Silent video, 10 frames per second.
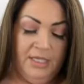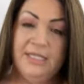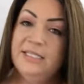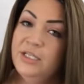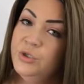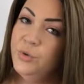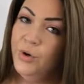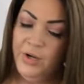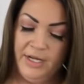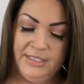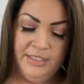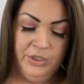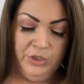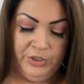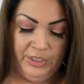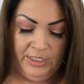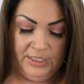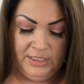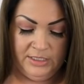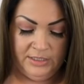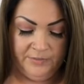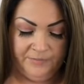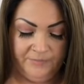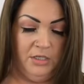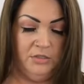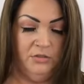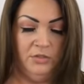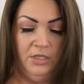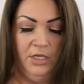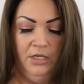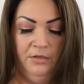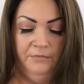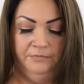They send you all kinds of goodies. This looks like